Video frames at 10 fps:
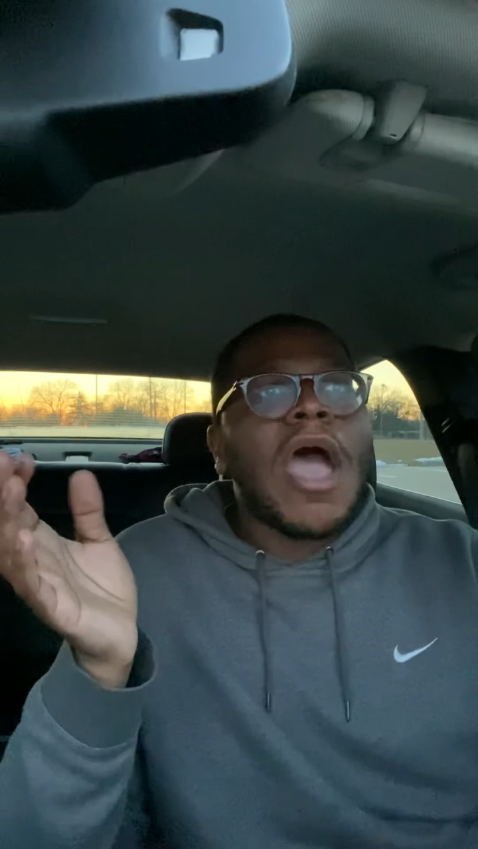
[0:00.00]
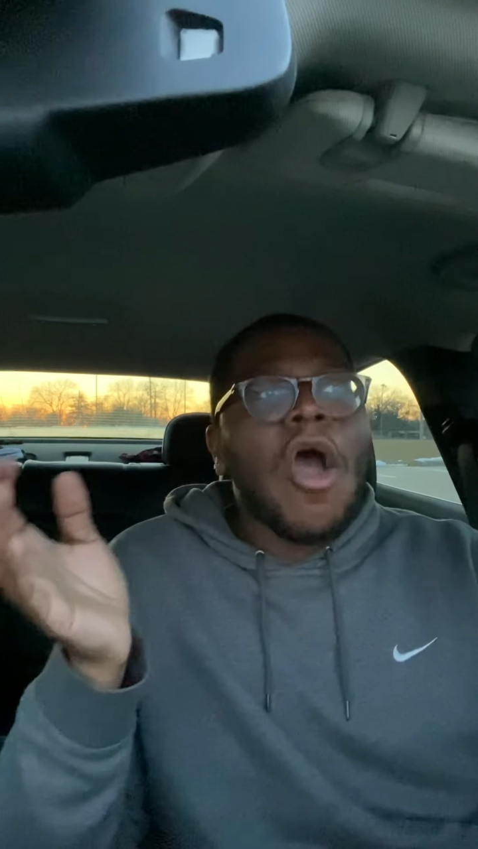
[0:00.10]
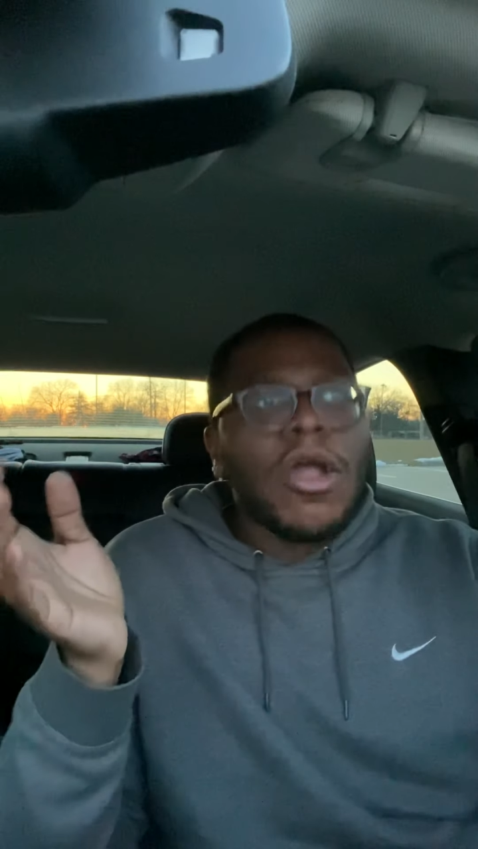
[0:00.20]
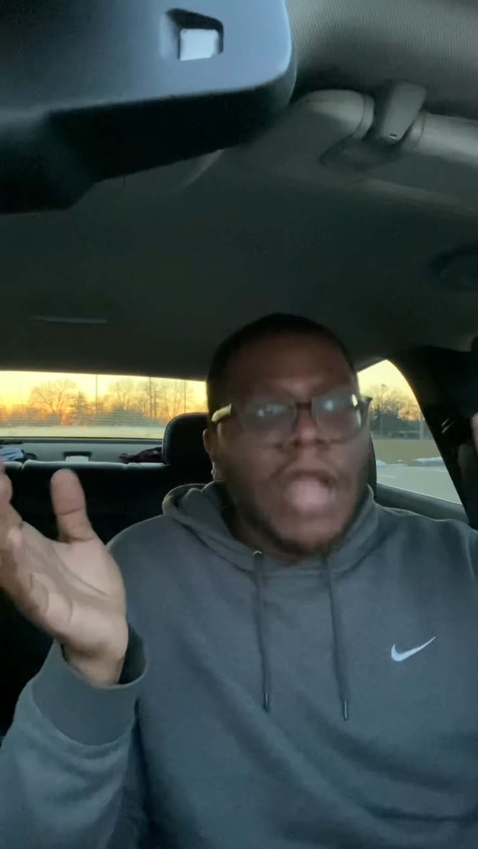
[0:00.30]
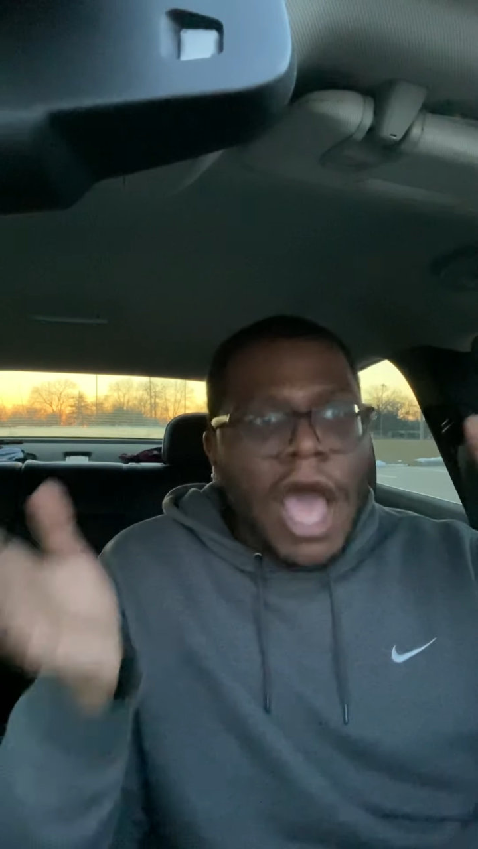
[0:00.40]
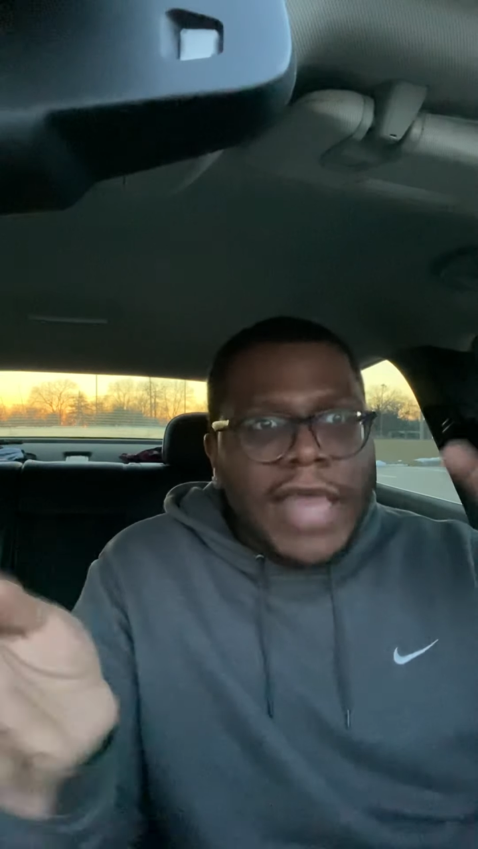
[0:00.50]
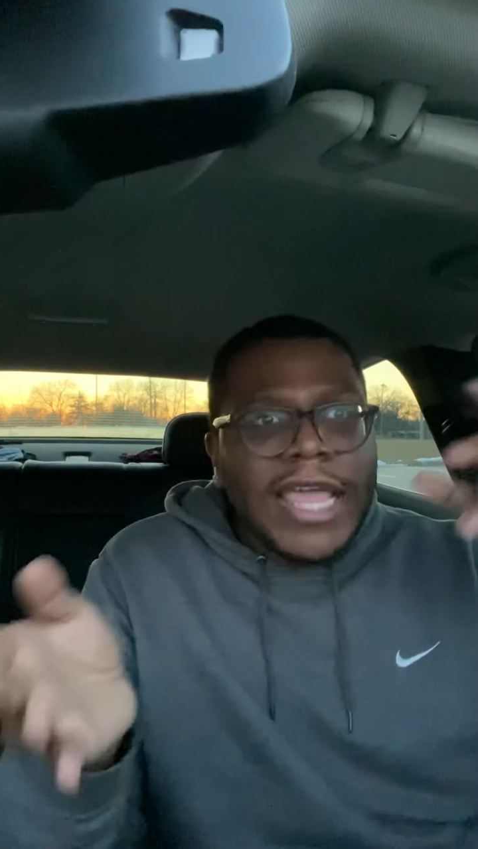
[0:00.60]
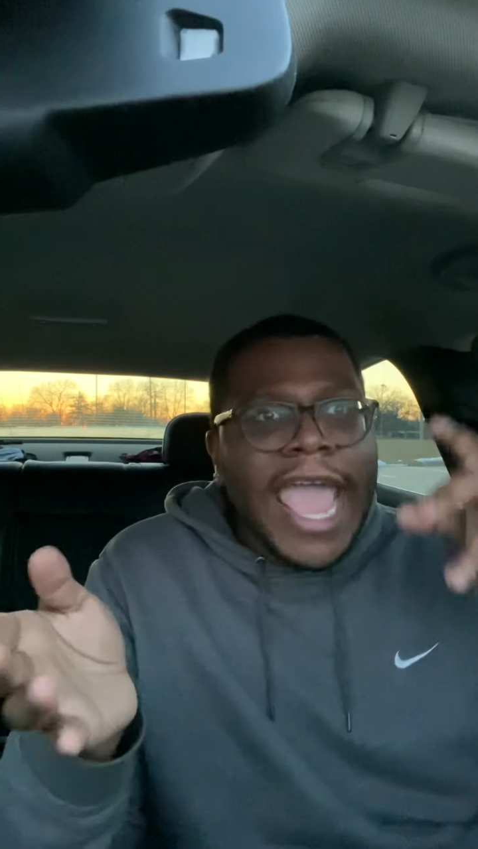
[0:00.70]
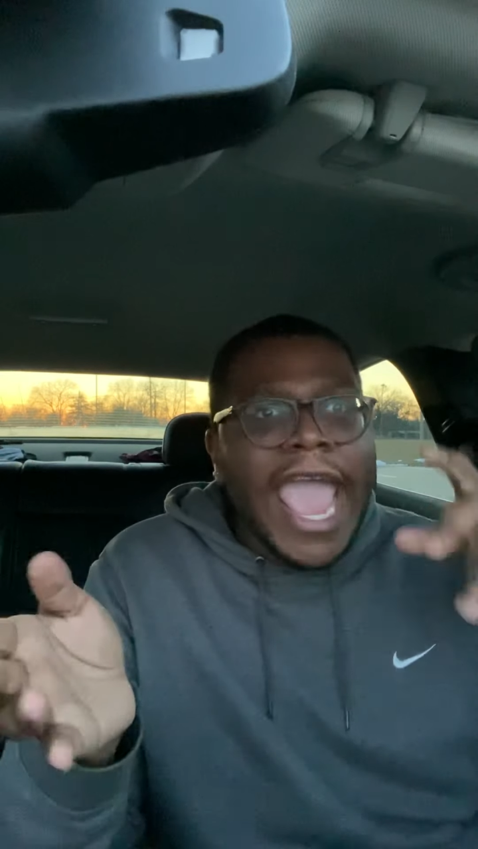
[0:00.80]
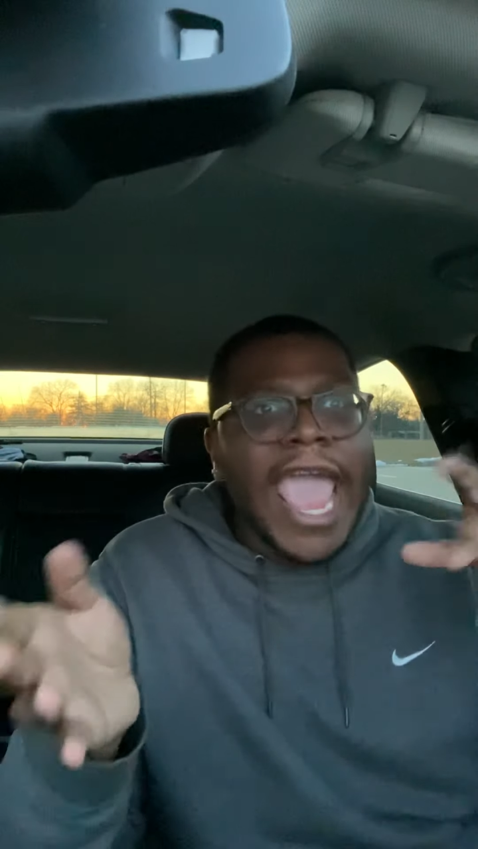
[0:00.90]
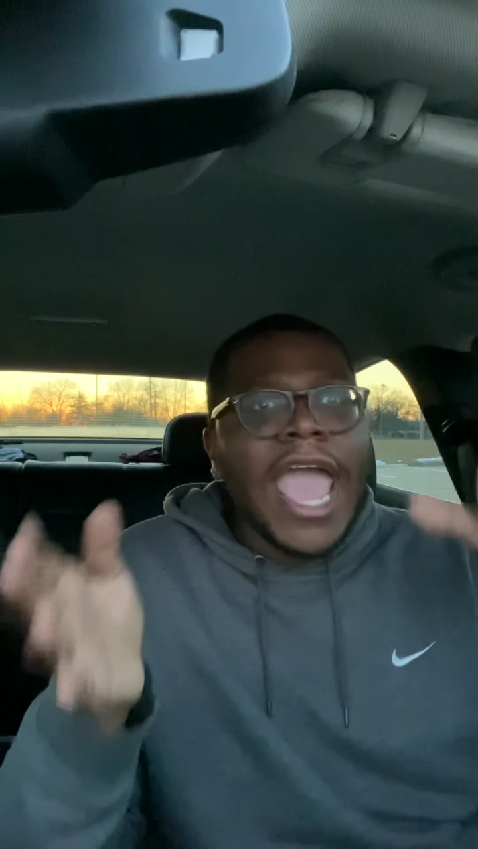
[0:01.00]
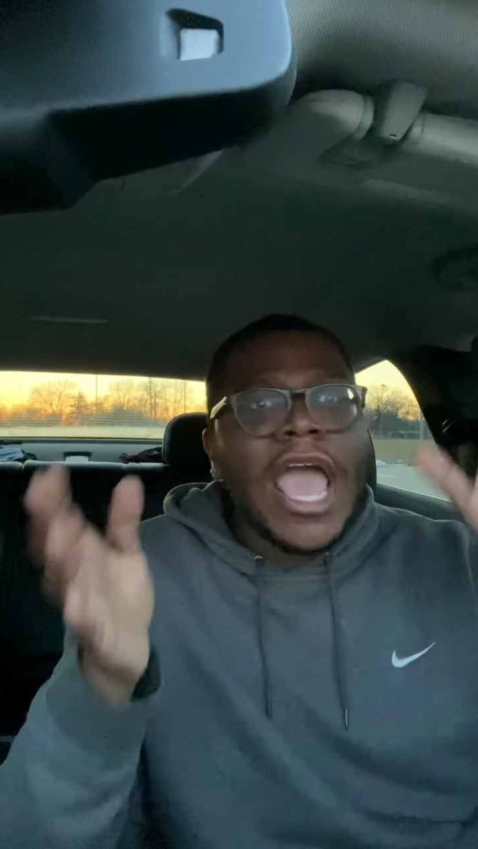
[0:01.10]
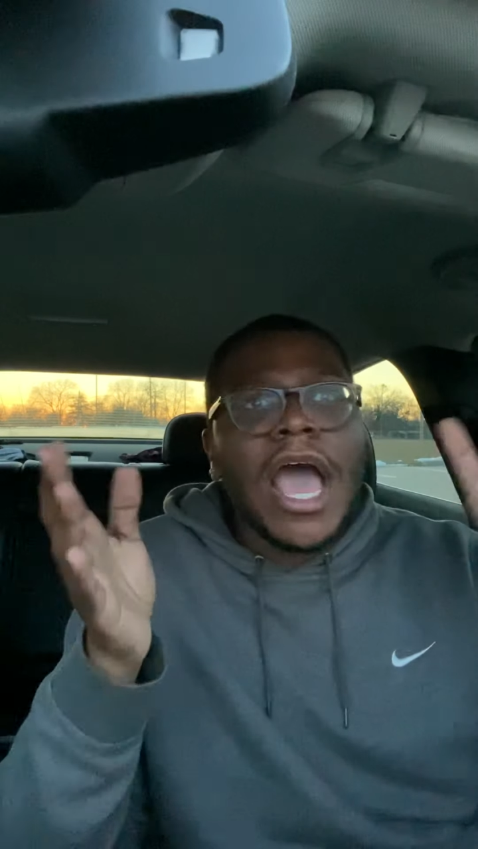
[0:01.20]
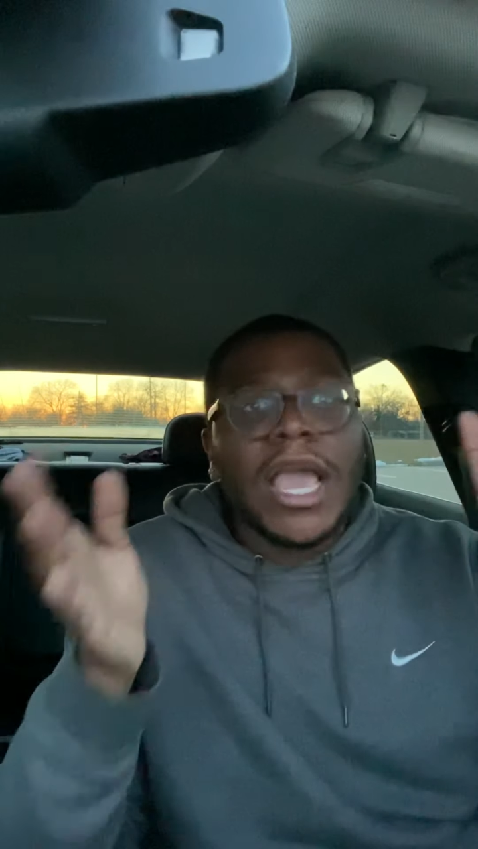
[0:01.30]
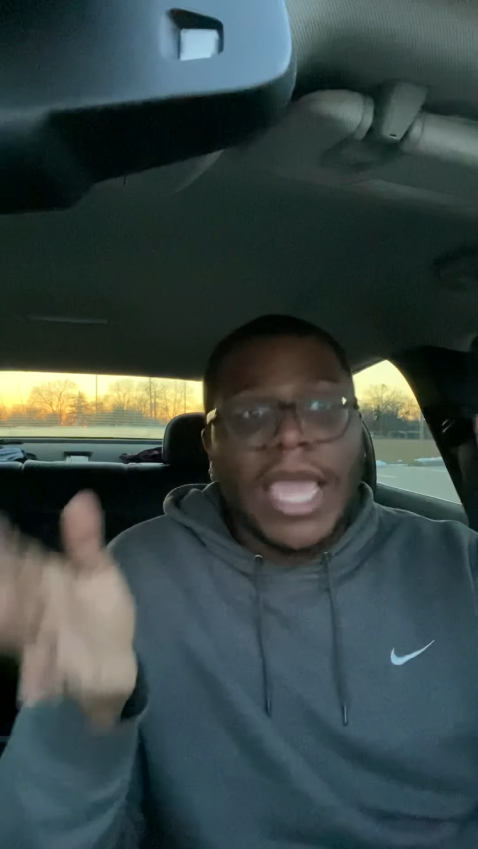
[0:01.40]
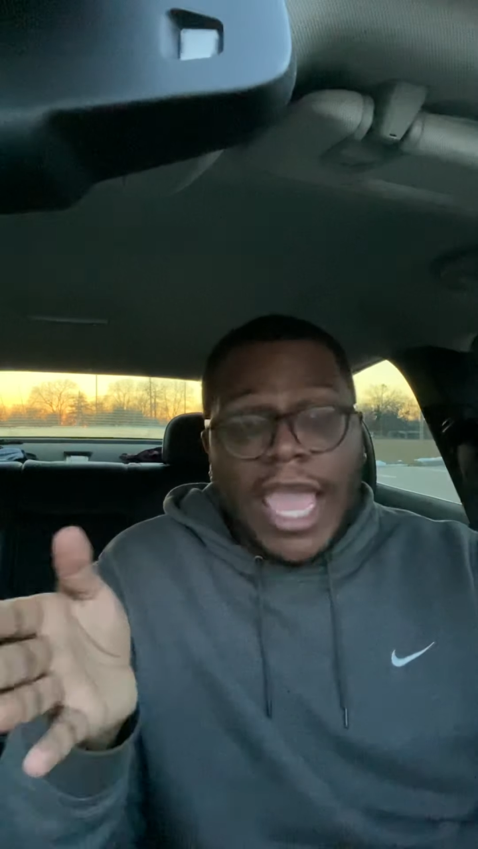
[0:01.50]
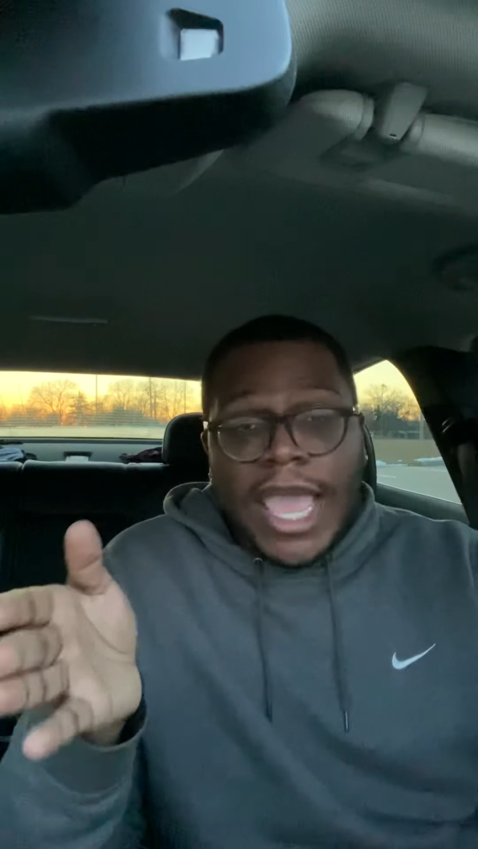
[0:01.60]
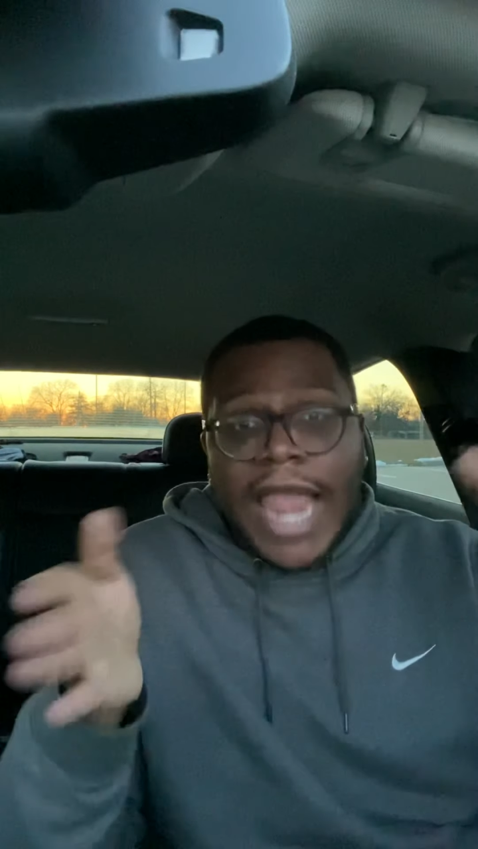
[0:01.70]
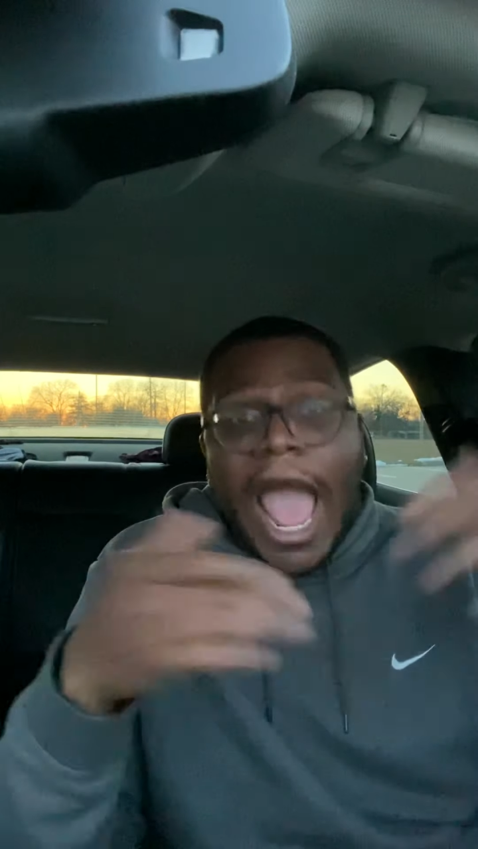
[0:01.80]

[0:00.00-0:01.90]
on the other hand, again,